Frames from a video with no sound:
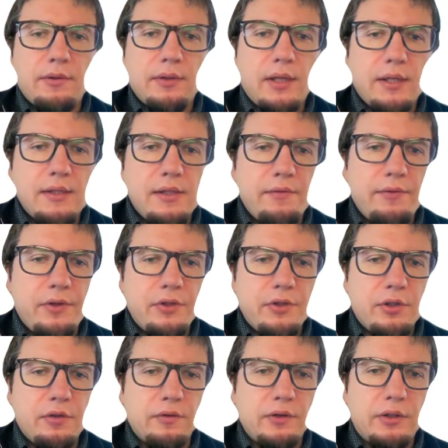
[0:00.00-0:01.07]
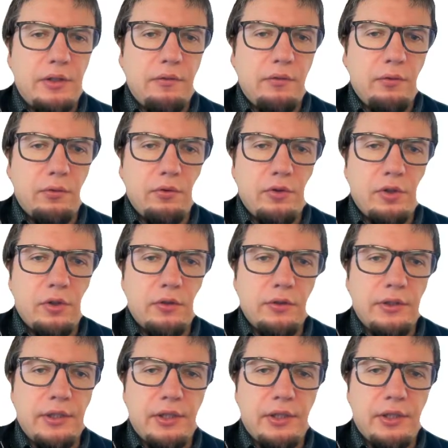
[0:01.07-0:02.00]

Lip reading: nice definition of the revolute joint.